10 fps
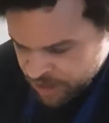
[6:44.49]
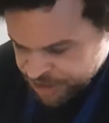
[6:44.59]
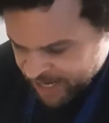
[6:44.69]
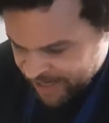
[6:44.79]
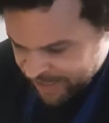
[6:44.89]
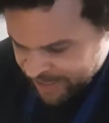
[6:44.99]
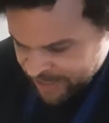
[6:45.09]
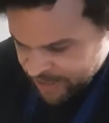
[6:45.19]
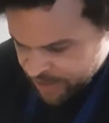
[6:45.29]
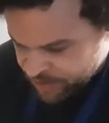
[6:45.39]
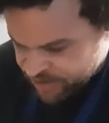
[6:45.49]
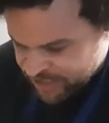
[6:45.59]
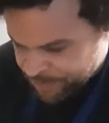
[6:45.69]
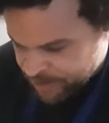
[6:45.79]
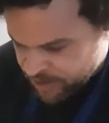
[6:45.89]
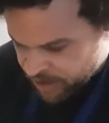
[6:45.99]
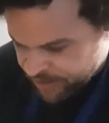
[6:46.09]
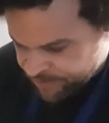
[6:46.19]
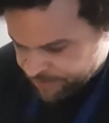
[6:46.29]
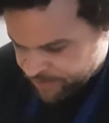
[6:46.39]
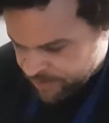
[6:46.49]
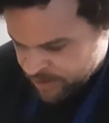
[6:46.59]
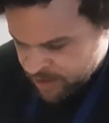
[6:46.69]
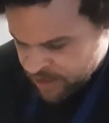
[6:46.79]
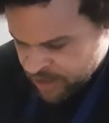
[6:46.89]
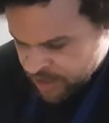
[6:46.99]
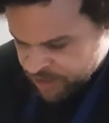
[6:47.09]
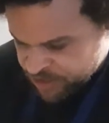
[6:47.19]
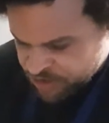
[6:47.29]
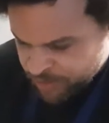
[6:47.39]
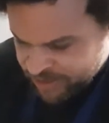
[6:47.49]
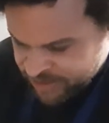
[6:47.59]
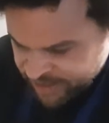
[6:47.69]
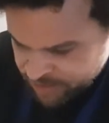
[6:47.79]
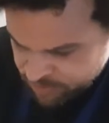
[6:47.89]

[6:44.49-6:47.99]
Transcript: Gently, use the tip of your knife and just twist it